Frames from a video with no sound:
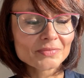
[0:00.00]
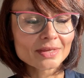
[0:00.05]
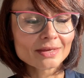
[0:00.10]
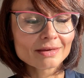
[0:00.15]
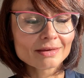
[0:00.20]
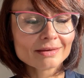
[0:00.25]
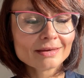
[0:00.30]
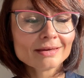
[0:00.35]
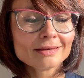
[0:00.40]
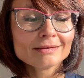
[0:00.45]

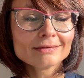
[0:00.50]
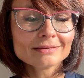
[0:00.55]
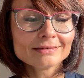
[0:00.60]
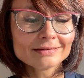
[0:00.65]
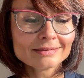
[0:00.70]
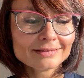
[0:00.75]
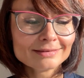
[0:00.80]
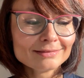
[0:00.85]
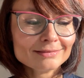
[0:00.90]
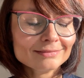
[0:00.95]
You
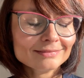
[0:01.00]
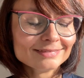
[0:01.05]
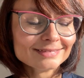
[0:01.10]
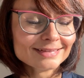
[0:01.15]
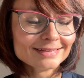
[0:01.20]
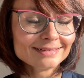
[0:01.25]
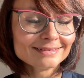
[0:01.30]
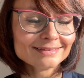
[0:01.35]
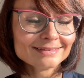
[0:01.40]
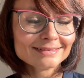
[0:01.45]
know,
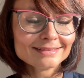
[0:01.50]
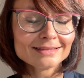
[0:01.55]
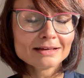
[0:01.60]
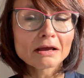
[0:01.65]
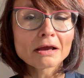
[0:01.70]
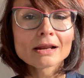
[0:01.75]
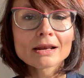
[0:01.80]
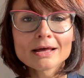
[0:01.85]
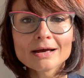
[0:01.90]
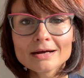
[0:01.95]
the
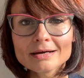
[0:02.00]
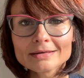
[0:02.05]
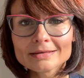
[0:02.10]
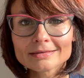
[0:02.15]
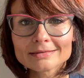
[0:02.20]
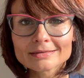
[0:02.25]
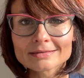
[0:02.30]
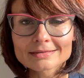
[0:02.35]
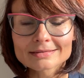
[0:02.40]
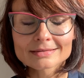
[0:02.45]

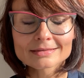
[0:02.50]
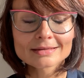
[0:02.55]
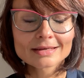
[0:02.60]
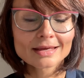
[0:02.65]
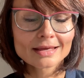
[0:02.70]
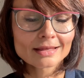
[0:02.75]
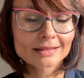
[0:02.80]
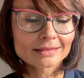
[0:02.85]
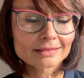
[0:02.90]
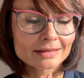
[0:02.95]
clients
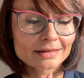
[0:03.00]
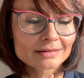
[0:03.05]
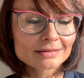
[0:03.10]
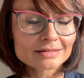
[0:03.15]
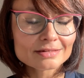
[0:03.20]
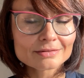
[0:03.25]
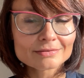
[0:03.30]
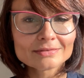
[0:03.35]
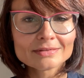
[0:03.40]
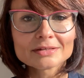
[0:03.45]
that
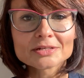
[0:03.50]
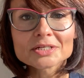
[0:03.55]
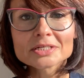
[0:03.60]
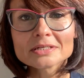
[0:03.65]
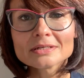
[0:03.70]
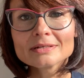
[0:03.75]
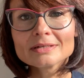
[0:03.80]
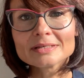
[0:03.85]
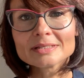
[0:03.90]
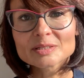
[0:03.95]
do the
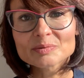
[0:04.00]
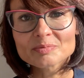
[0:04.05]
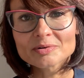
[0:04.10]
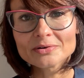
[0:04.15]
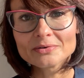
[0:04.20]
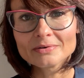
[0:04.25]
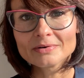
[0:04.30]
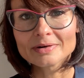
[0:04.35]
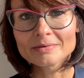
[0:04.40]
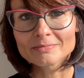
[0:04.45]
SHELeads
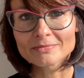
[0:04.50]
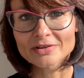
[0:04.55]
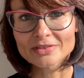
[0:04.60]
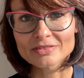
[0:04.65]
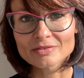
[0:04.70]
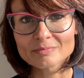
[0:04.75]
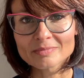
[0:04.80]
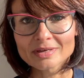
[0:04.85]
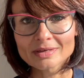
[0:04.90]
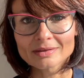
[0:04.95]
program
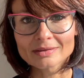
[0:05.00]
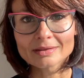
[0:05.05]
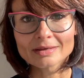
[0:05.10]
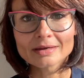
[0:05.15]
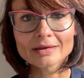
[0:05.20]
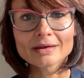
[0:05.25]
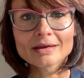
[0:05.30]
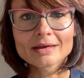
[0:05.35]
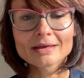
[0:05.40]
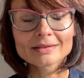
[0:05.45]
with me,
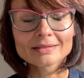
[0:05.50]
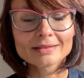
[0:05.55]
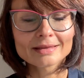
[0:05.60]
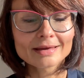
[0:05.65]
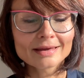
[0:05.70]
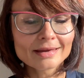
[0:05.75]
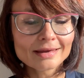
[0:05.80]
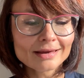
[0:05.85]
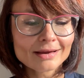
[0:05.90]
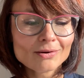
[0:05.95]

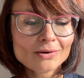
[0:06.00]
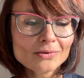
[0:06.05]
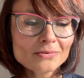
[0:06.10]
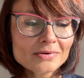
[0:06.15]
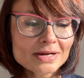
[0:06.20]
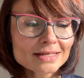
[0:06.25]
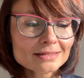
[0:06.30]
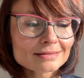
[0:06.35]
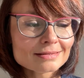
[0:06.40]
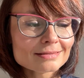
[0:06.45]
they
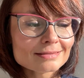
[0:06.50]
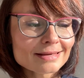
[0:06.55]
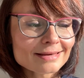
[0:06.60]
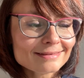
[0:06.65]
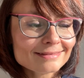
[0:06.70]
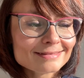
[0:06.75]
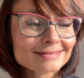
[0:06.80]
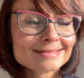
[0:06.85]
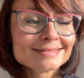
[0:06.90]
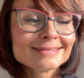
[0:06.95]
always say
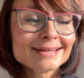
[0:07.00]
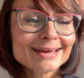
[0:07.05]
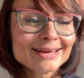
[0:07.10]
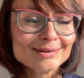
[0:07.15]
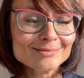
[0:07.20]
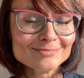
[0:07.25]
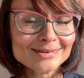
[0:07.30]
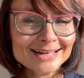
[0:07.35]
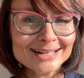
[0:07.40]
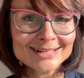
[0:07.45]
the
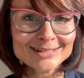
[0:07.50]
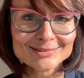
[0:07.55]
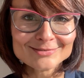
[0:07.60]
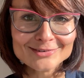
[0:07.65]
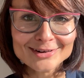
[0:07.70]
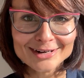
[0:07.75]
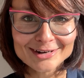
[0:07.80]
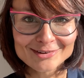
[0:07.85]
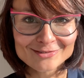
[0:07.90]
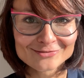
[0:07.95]
same, and it's
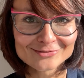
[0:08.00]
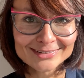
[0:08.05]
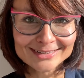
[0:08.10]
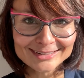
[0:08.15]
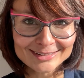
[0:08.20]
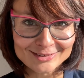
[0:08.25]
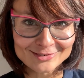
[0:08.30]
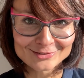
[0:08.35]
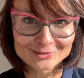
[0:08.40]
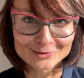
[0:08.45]
very
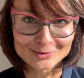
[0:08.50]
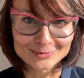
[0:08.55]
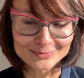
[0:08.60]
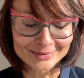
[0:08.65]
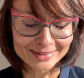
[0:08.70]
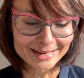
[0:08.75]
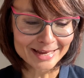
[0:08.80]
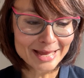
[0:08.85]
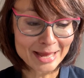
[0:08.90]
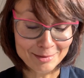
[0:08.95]
funny for
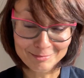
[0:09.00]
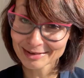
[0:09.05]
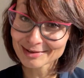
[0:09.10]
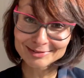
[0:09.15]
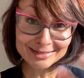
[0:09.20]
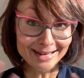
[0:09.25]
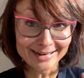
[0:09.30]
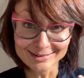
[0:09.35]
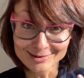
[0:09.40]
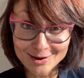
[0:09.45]
me, because
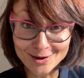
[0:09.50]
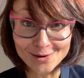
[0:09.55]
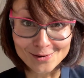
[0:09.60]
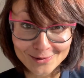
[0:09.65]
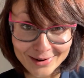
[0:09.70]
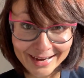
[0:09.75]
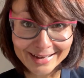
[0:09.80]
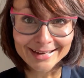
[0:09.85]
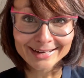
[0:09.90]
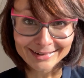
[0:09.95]

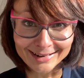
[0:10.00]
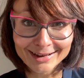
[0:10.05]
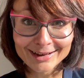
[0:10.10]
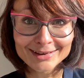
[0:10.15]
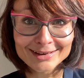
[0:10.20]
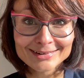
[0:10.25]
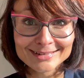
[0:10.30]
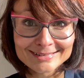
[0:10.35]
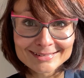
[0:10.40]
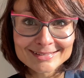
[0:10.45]
I
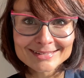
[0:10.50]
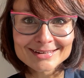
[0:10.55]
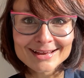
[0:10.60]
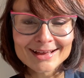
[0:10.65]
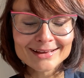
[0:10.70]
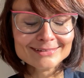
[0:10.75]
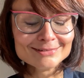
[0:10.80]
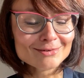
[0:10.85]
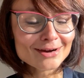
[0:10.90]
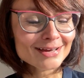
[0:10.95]

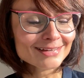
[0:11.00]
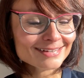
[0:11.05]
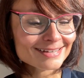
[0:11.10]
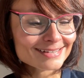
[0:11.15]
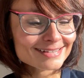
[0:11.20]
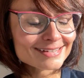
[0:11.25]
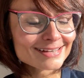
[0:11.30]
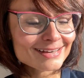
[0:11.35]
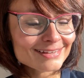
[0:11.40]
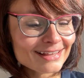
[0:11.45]
understand why they
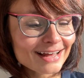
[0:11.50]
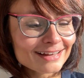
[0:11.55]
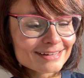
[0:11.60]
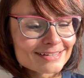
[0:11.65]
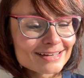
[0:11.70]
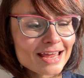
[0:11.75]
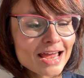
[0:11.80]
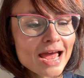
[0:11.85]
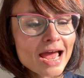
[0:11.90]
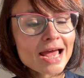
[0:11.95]
say that.
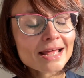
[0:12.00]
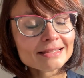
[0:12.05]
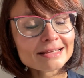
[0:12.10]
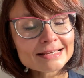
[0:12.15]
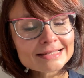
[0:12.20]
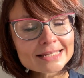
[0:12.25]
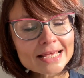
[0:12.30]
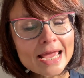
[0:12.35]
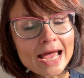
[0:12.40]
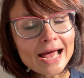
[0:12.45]
They
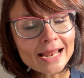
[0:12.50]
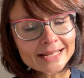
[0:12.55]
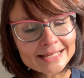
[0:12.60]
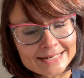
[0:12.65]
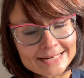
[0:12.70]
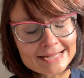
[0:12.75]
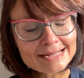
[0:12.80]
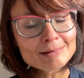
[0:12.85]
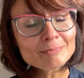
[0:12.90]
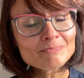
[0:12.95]
say,
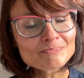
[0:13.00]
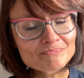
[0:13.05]
Alena,